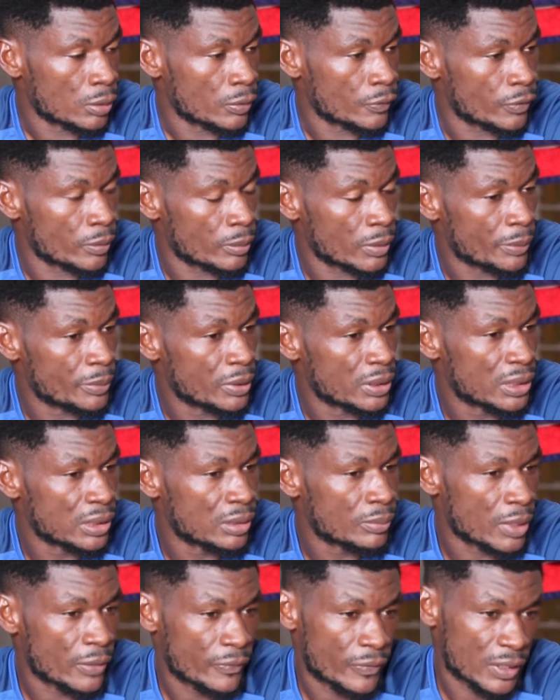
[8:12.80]
from the
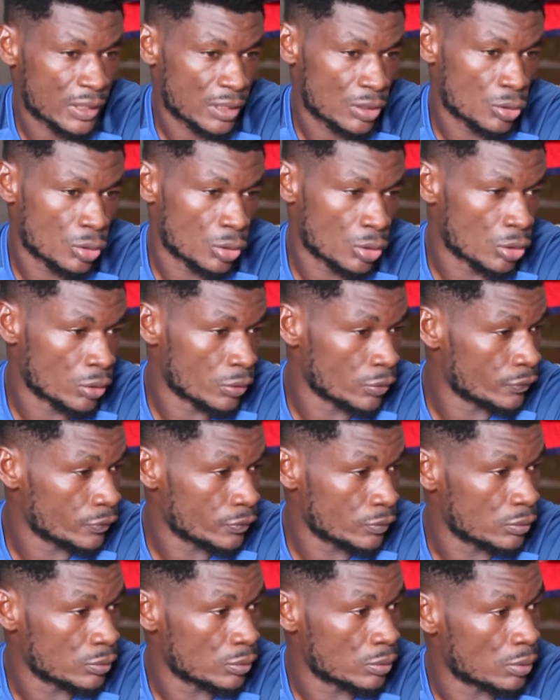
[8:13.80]
beginning, my father don't love
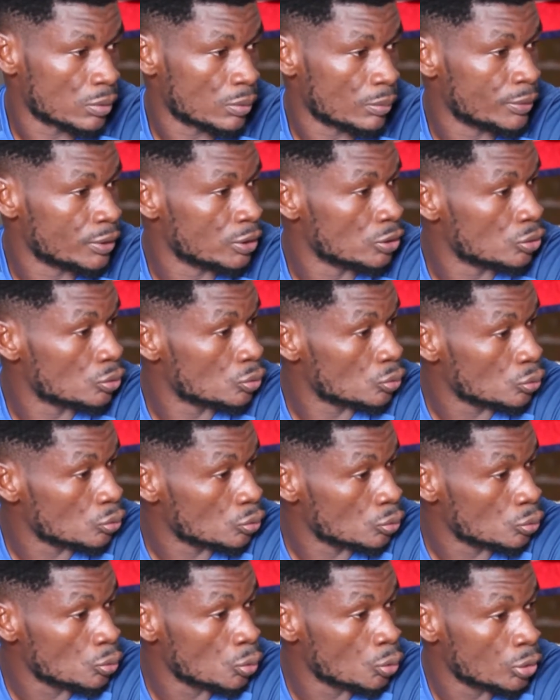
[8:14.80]
me
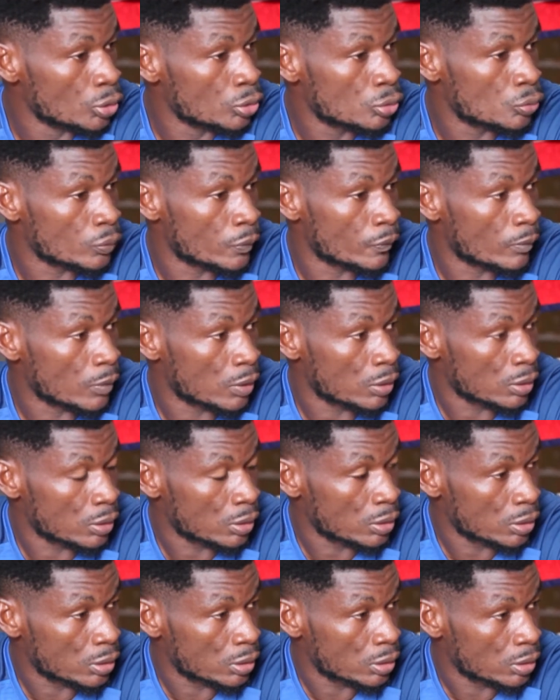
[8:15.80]
going to
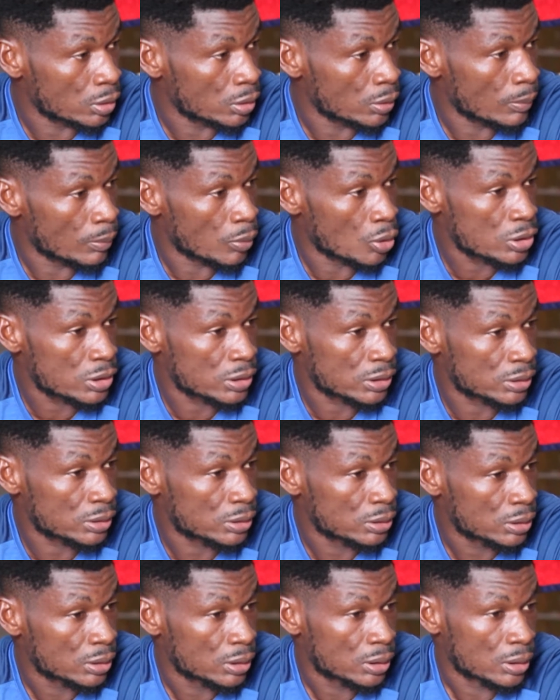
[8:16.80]
uh, boxing,
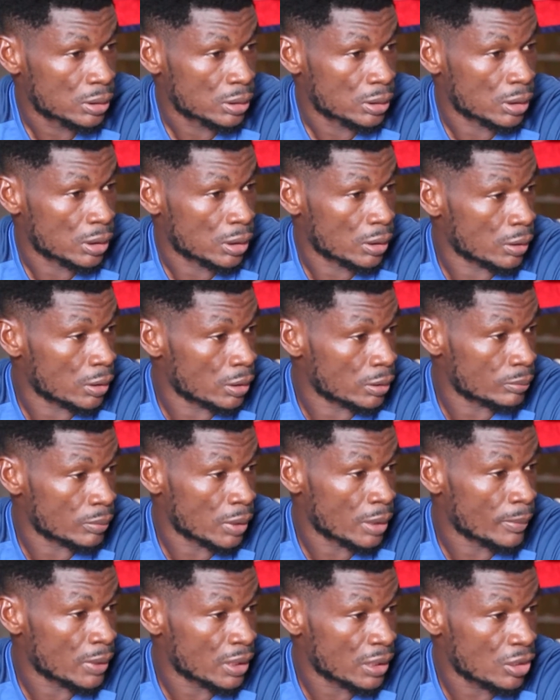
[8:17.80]
and
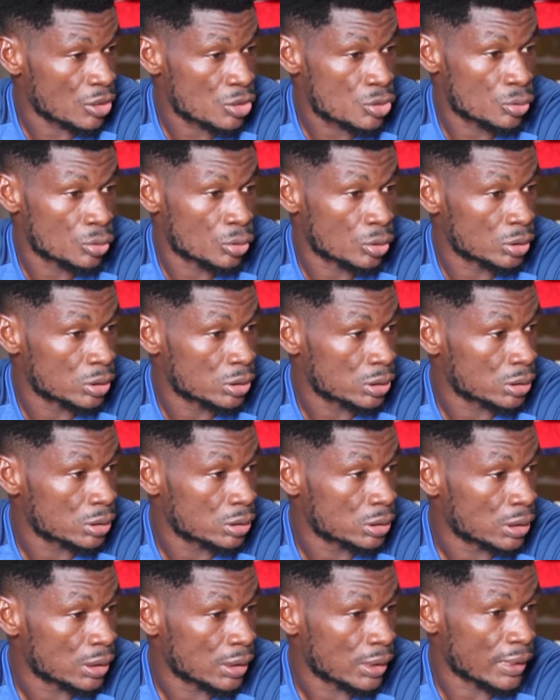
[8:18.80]
my mother also don't
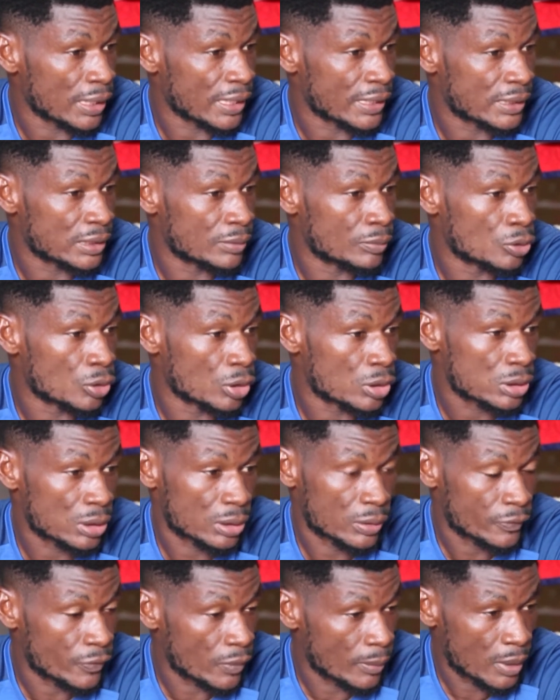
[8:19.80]
like it because
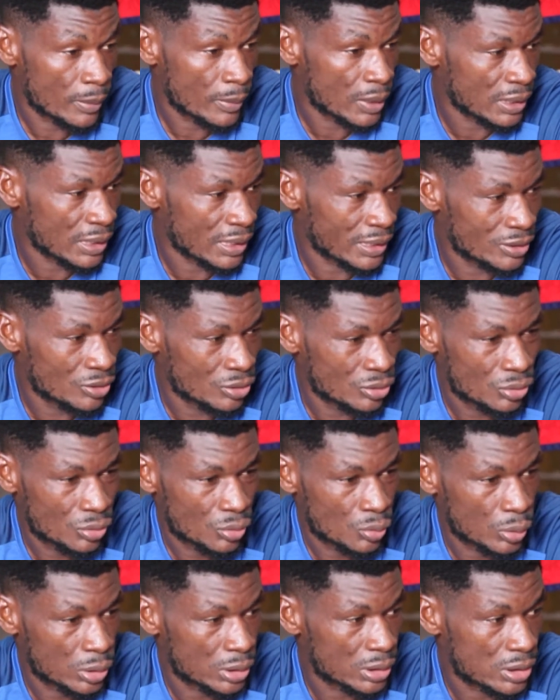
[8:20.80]
for my mother, I don't know
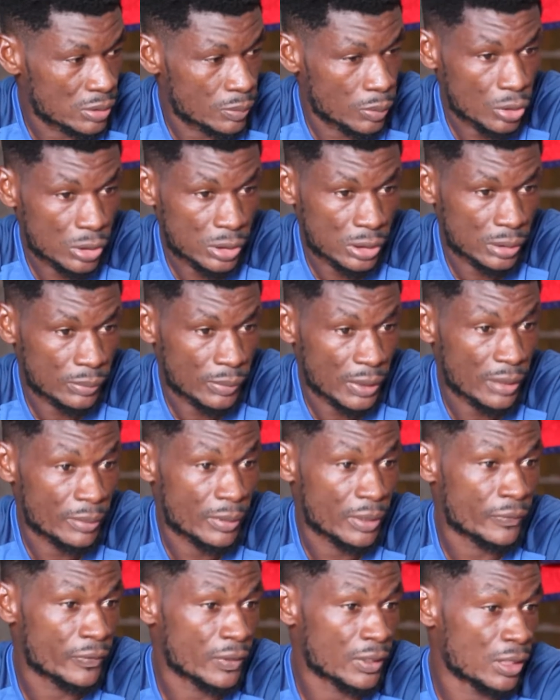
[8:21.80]
what is boxing, but
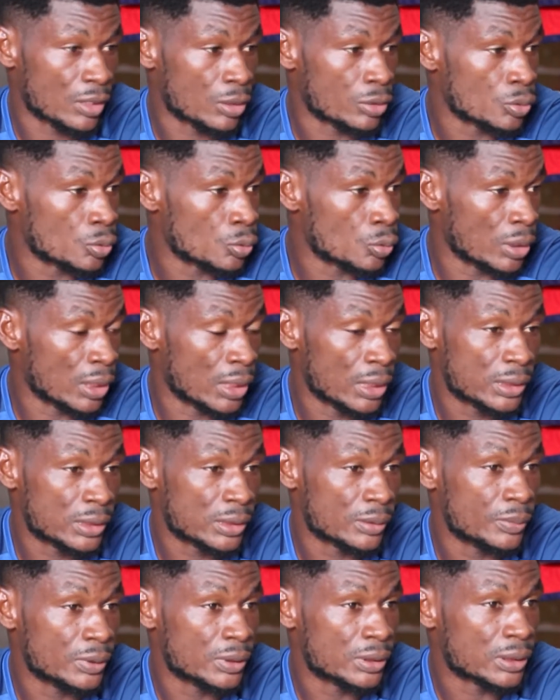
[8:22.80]
my father know a
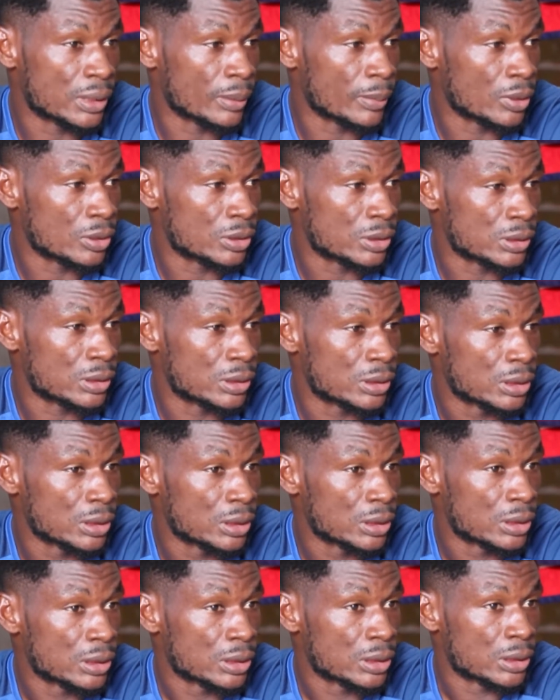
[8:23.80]
little bit about it,
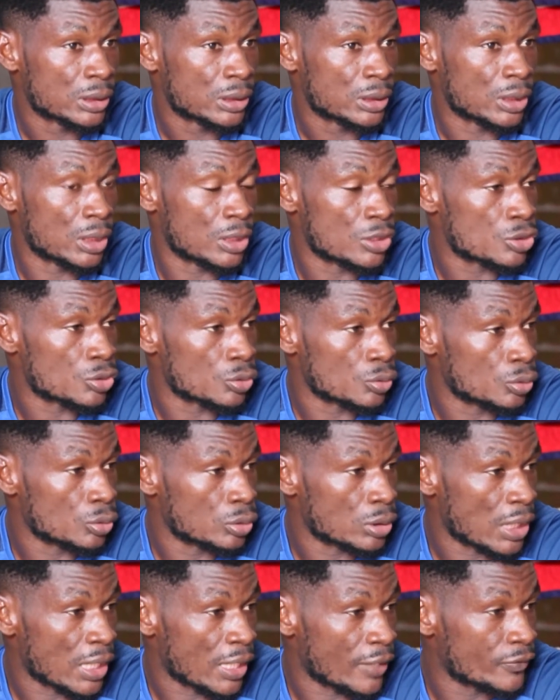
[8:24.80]
and so
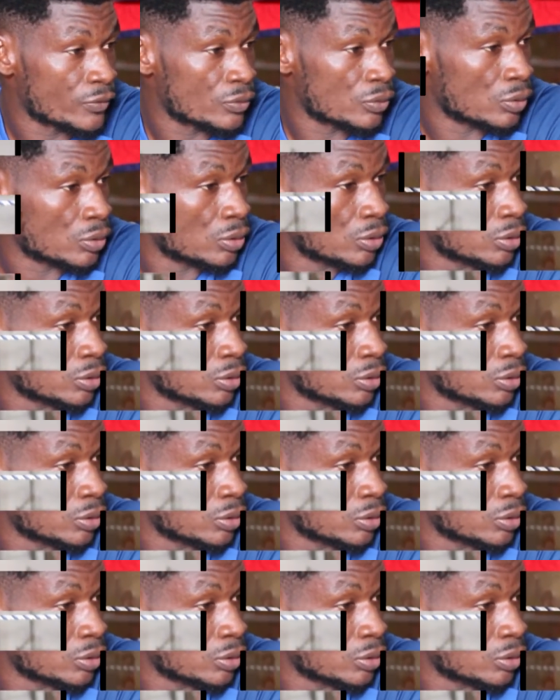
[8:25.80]
I have to